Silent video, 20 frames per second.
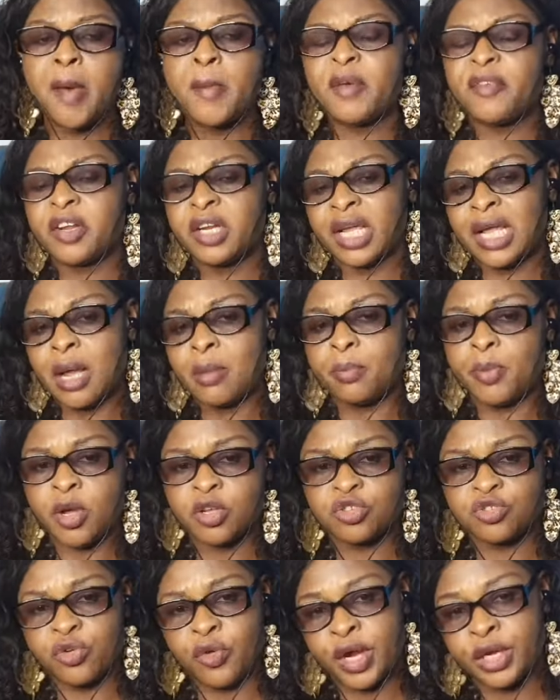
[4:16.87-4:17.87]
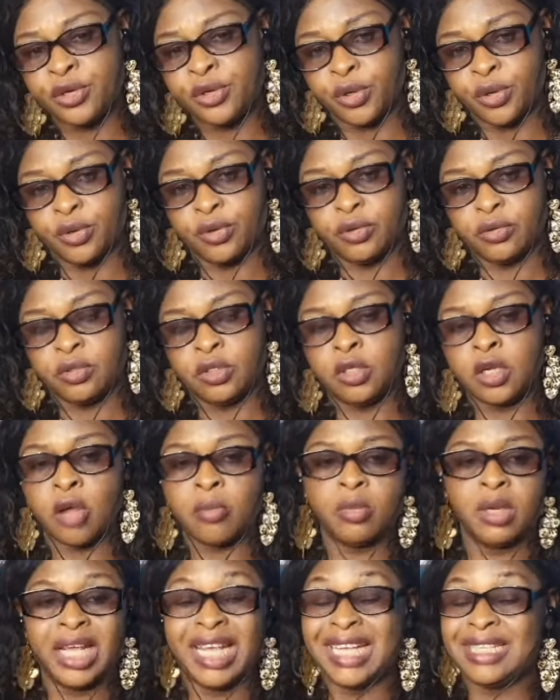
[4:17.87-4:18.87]
But for the campus radio,
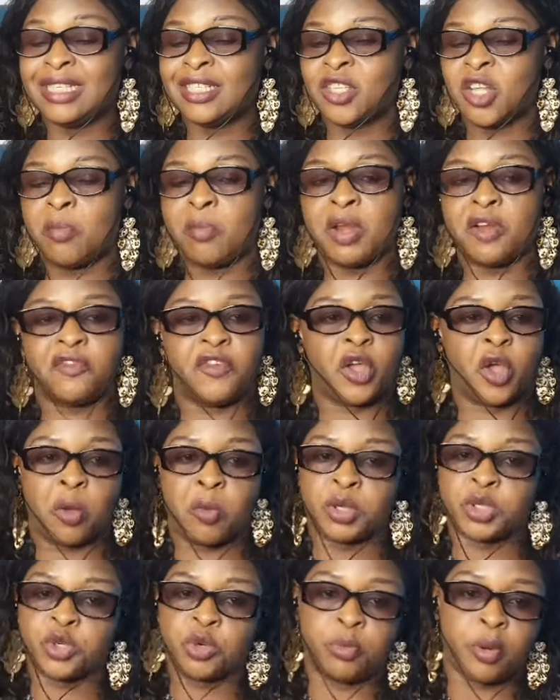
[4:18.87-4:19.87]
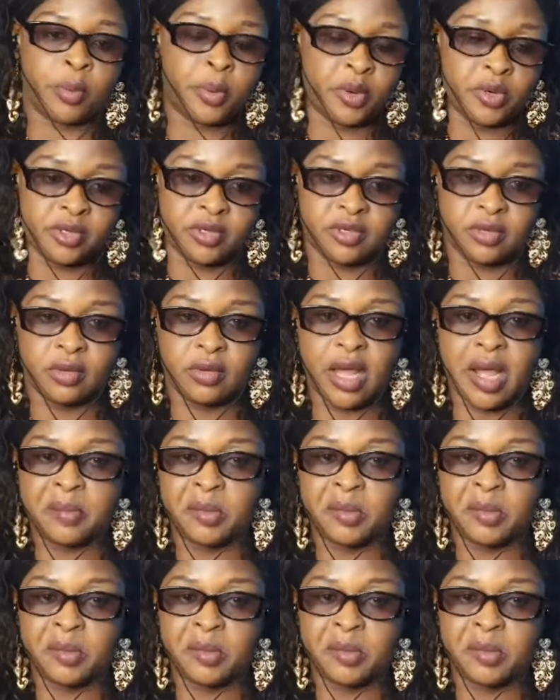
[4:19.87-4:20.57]
normally it is not meant for a commercial purpose.